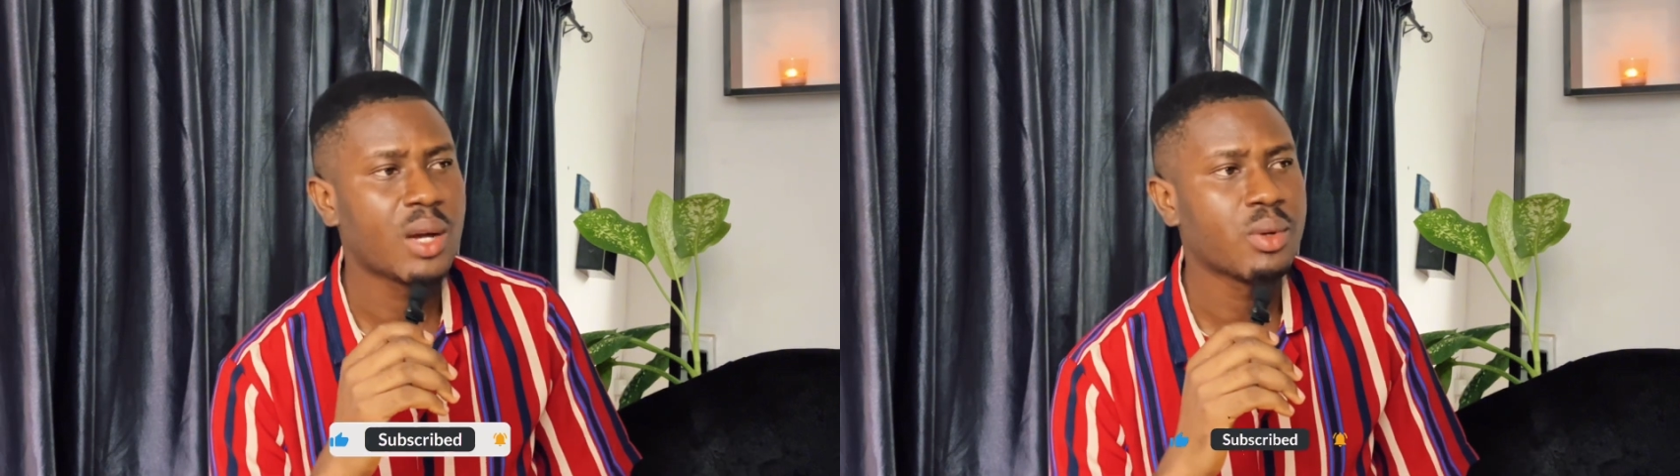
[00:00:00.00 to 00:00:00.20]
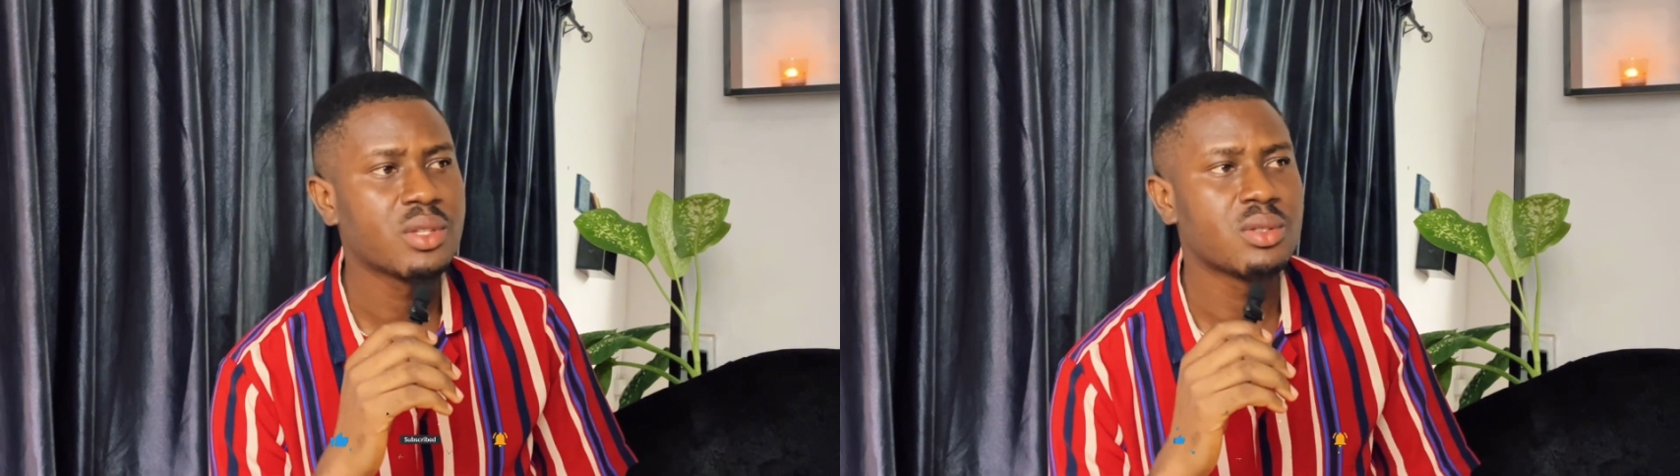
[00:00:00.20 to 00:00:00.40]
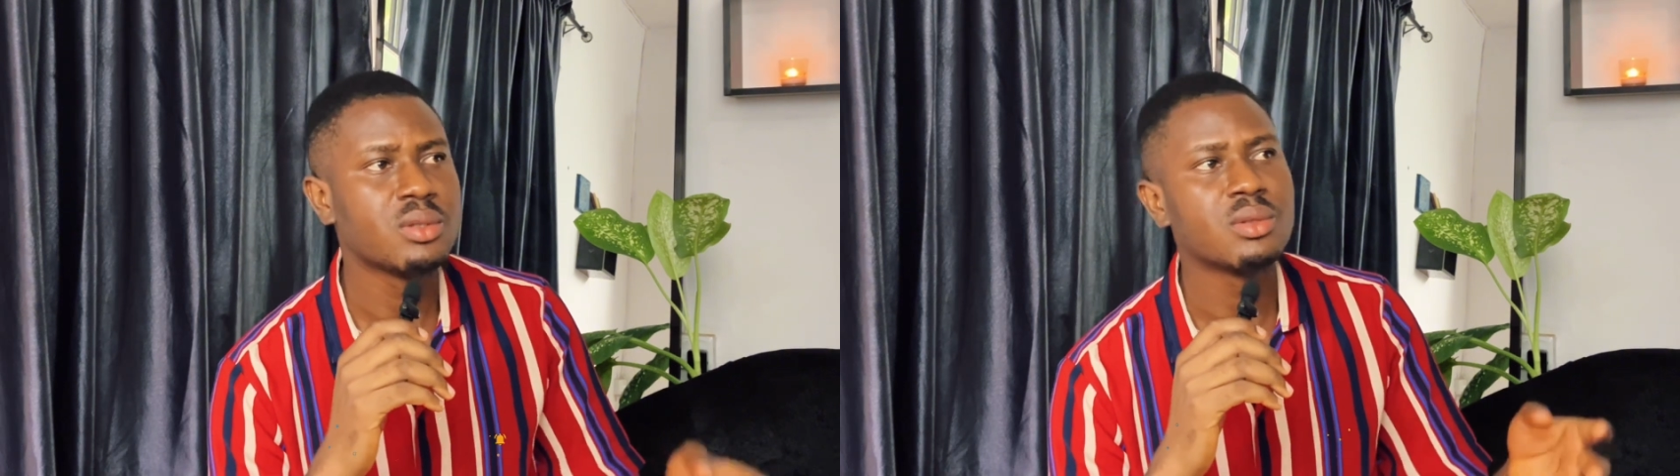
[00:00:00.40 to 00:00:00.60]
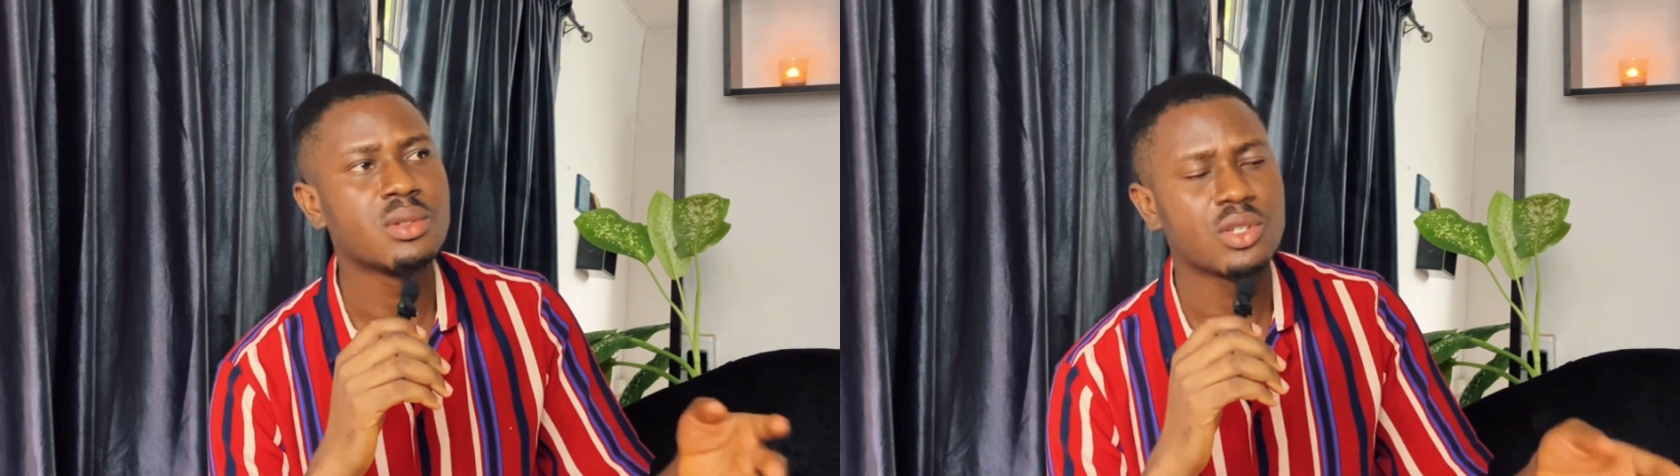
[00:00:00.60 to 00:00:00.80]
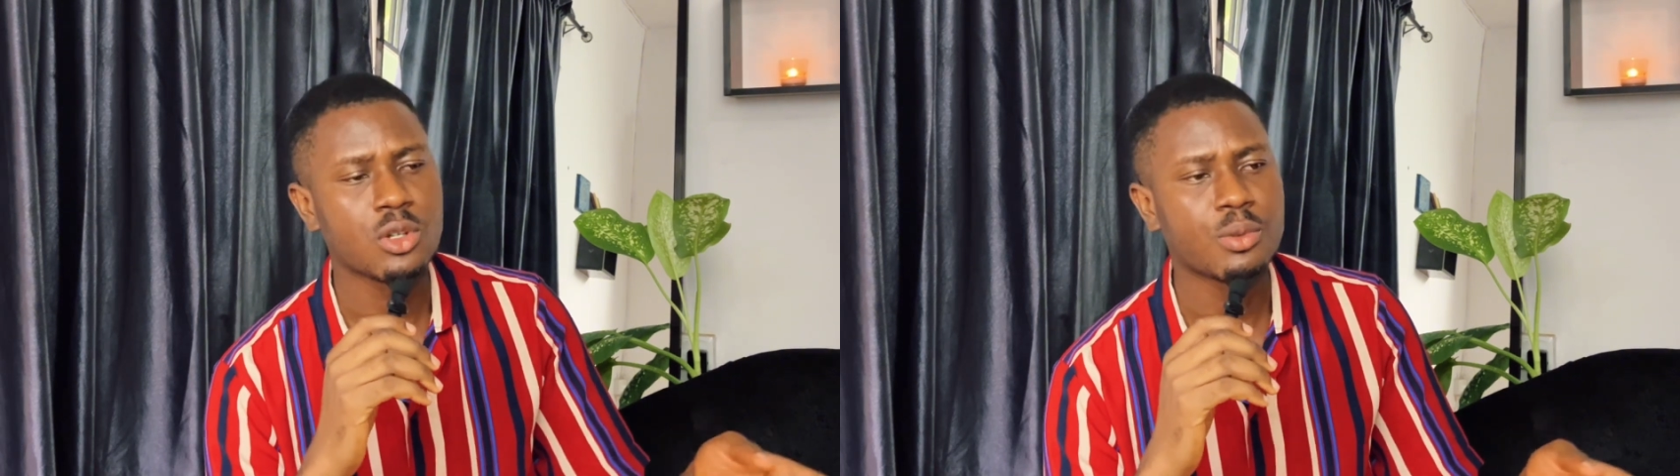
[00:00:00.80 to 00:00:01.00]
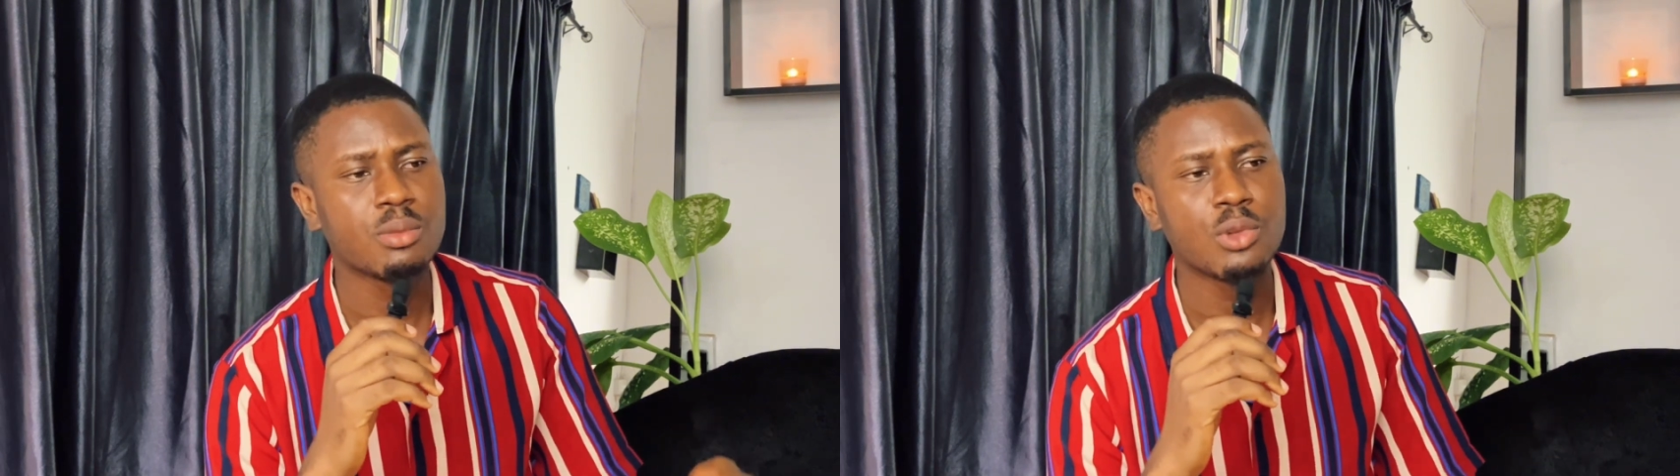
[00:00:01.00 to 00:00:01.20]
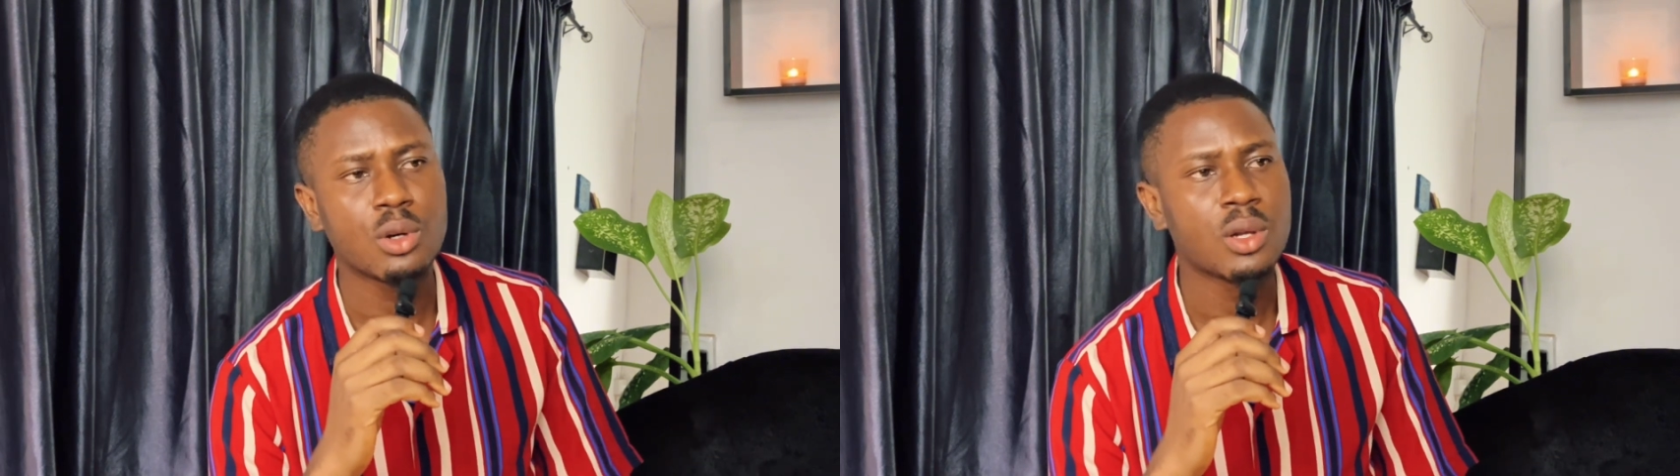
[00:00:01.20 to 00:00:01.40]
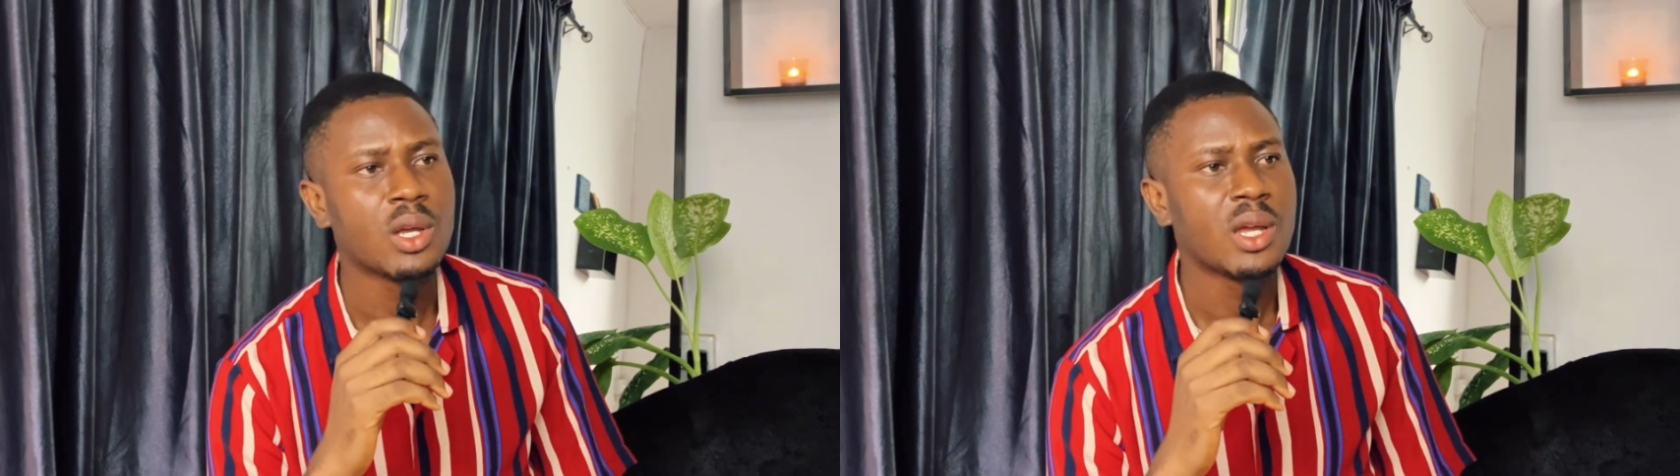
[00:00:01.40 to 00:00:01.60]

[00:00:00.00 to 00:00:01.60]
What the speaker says: I went to the shopping mall,